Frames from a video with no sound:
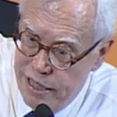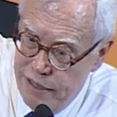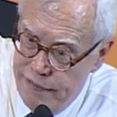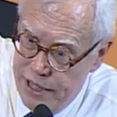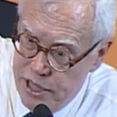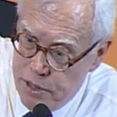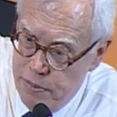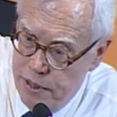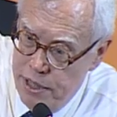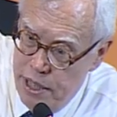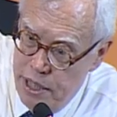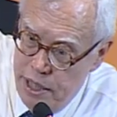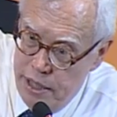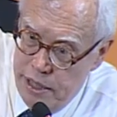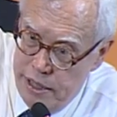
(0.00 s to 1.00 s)
investment,
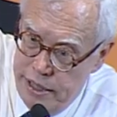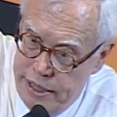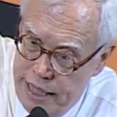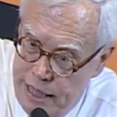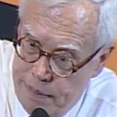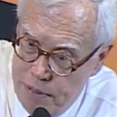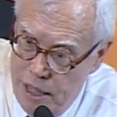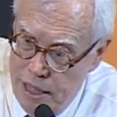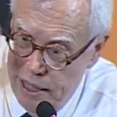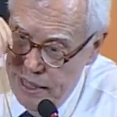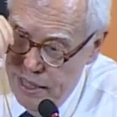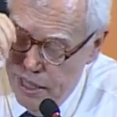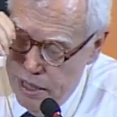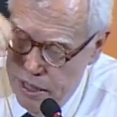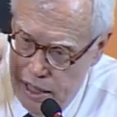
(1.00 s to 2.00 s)
the top
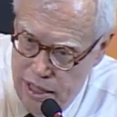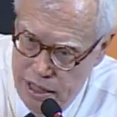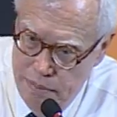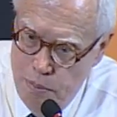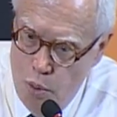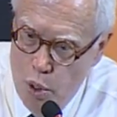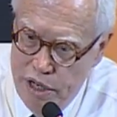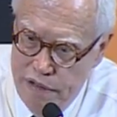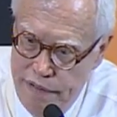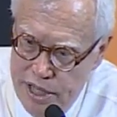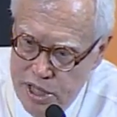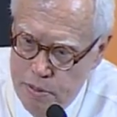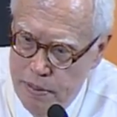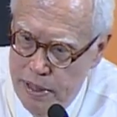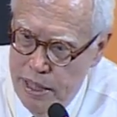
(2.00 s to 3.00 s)
lines uh, more
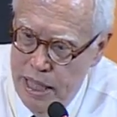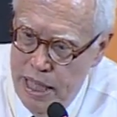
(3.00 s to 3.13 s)
investment.